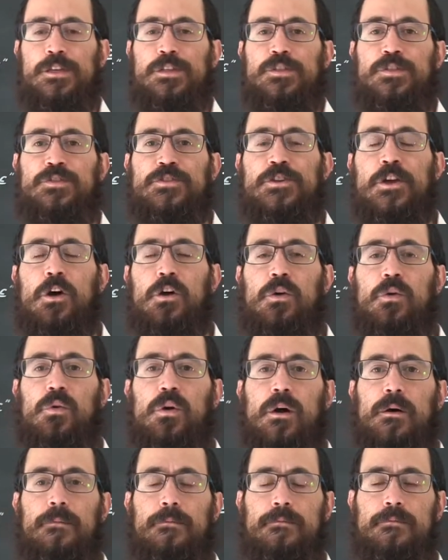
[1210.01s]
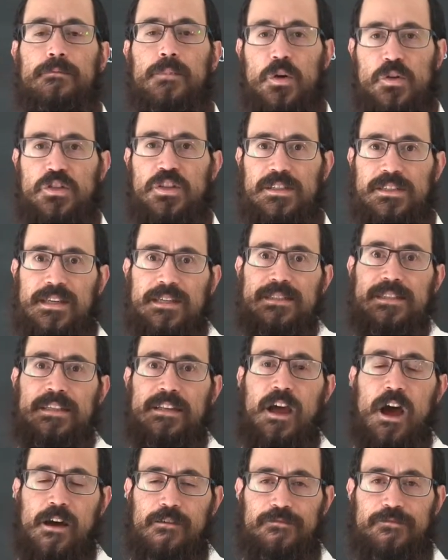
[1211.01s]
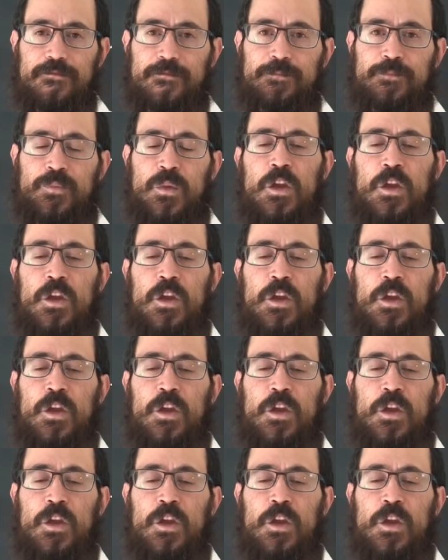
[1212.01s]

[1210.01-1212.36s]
So Moshe says, enough.